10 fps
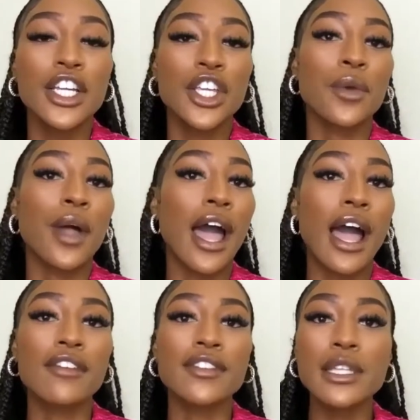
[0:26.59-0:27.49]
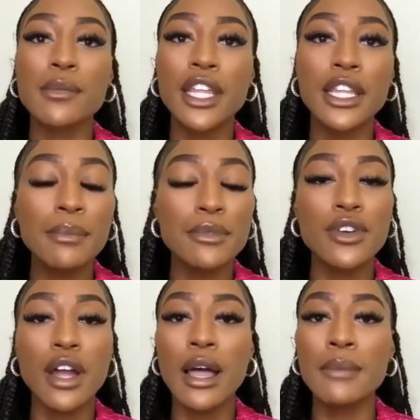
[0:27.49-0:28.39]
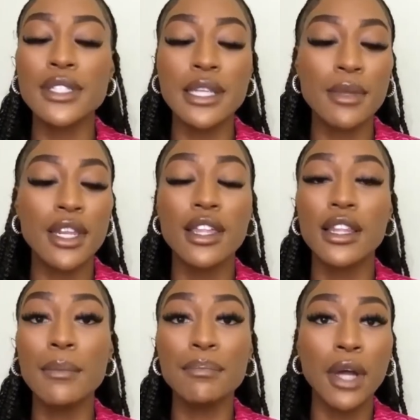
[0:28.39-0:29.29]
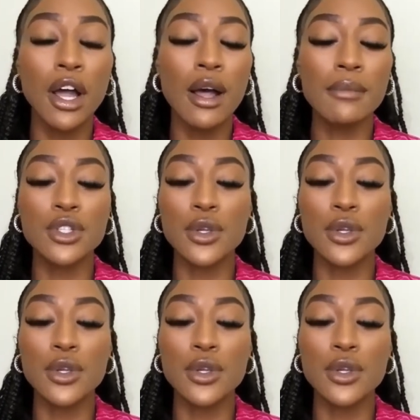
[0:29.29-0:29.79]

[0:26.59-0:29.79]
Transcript: You have CBD lip scrubs, CBD lip balms, you